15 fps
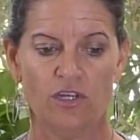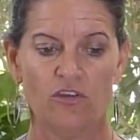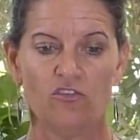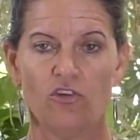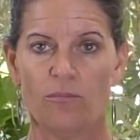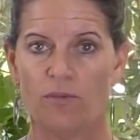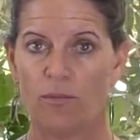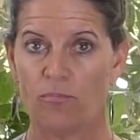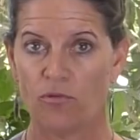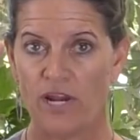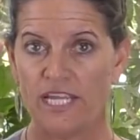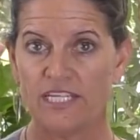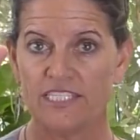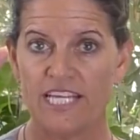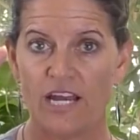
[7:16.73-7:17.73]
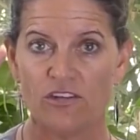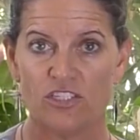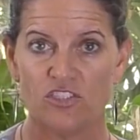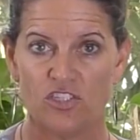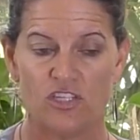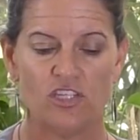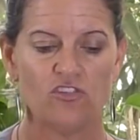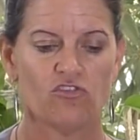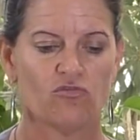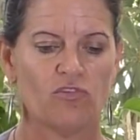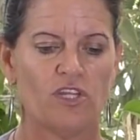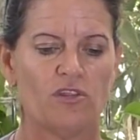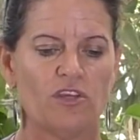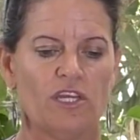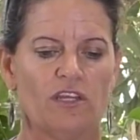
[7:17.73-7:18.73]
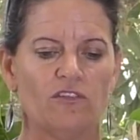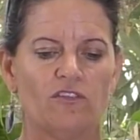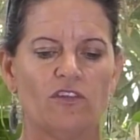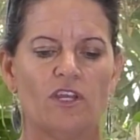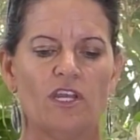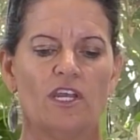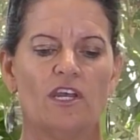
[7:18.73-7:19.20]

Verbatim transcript: So I'm going to break it down into these three things.